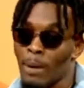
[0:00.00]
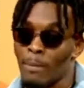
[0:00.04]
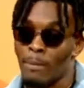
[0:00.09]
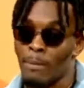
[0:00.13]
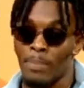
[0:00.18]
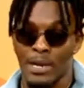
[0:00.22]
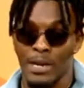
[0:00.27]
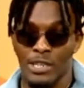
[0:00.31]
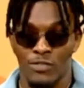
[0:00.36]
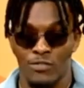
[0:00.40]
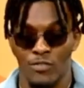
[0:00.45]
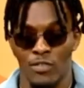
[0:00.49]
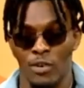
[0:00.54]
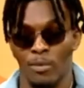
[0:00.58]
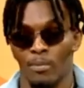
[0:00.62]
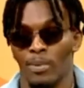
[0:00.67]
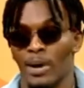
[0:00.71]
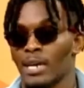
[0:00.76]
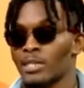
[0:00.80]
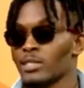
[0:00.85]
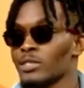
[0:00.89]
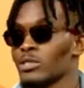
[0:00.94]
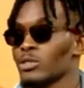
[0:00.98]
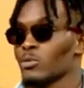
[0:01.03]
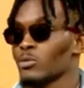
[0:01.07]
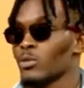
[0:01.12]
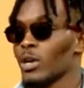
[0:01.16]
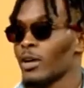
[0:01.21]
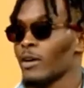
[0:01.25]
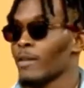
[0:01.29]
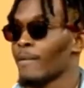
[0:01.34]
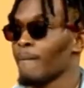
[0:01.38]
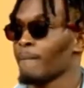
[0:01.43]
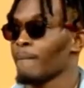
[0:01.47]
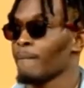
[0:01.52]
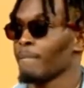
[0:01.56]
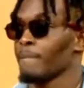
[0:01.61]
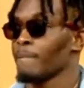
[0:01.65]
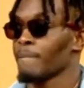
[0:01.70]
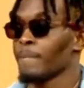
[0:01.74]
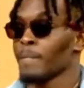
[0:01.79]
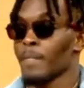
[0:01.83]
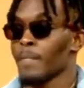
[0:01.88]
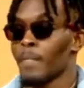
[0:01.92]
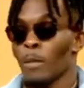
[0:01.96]
best friend passes away.
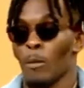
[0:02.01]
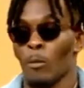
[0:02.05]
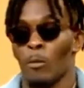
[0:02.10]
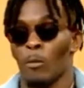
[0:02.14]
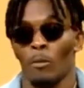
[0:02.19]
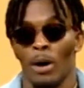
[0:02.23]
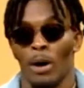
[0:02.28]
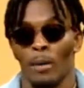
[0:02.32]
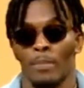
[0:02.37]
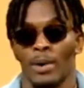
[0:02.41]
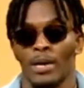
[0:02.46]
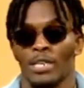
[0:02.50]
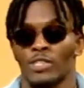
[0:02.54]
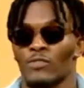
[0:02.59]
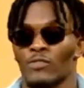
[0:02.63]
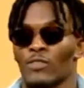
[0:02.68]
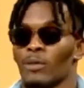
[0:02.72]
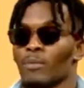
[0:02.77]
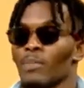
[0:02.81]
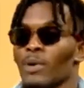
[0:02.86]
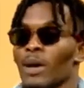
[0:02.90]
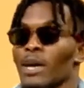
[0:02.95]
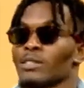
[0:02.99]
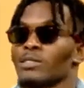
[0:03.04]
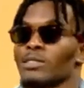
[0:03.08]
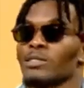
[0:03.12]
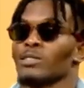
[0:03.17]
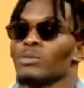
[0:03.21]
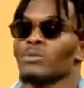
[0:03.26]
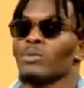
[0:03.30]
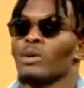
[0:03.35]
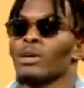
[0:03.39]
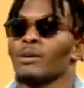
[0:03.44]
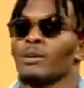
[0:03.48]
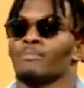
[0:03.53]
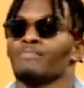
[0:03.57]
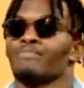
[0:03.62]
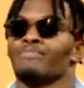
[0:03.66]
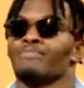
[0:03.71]
When my best friend passes away,